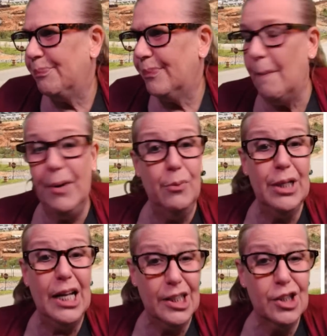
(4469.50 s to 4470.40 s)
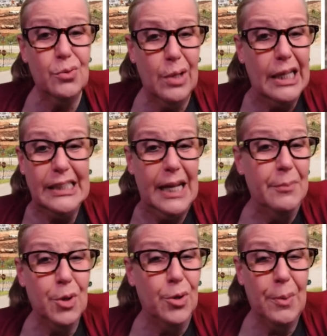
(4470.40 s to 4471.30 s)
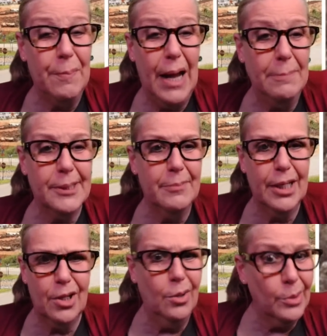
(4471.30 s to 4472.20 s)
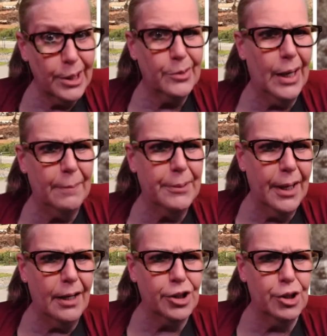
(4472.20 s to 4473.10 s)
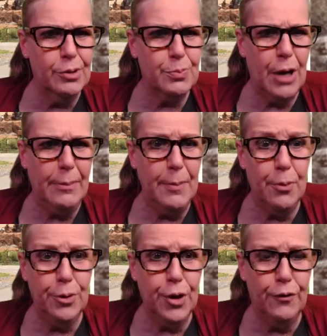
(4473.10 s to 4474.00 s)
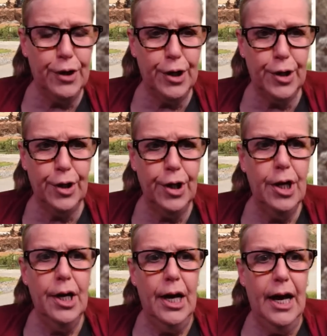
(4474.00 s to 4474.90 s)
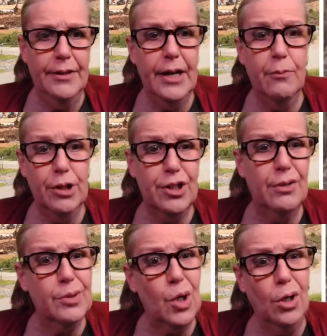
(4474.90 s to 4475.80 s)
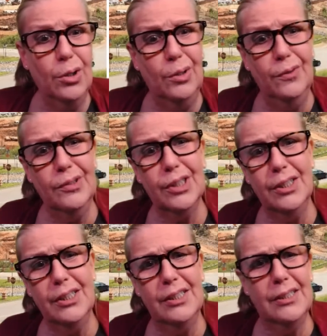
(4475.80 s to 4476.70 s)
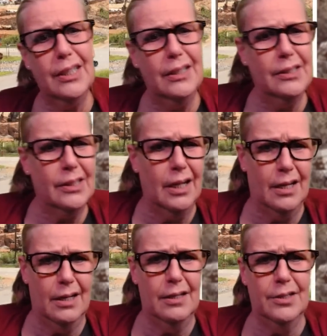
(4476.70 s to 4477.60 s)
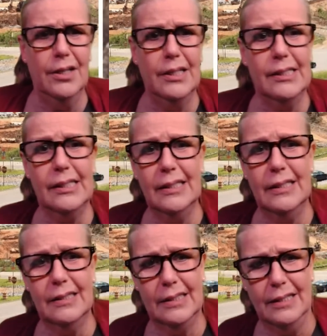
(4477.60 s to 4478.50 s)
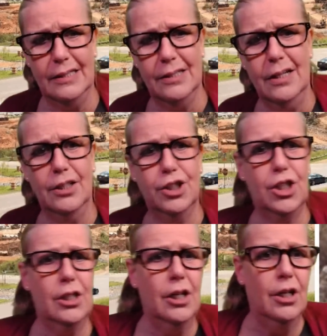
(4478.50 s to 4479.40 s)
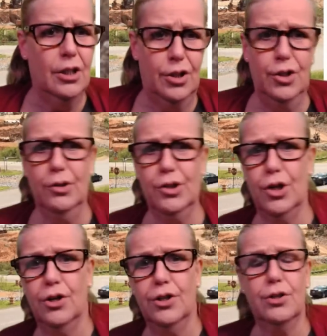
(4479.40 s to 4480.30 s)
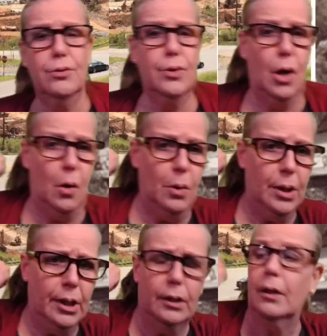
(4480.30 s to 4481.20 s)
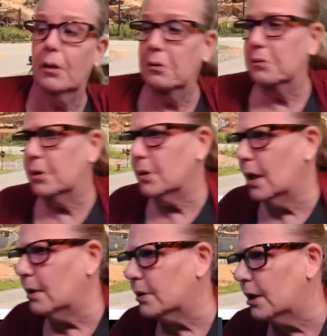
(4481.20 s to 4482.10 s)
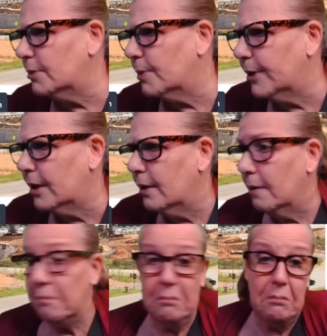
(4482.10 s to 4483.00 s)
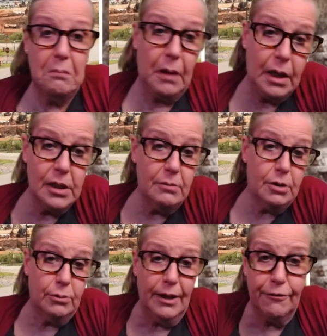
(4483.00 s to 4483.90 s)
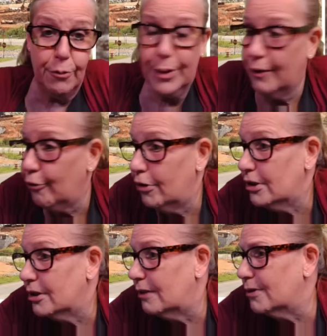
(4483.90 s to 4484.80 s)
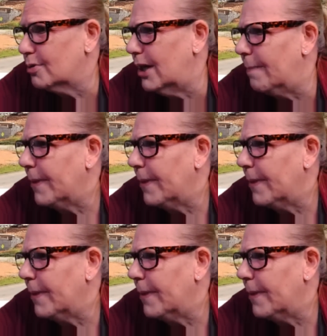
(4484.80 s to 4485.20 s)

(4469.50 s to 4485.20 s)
But when I just examined all the maps, I'm like, holy crap. Yeah, she was probably pulled over here. And then when it was all uh, done and said and done, she U turned to go here. So that seemed to be, I guess I was right for whatever reasons I was right.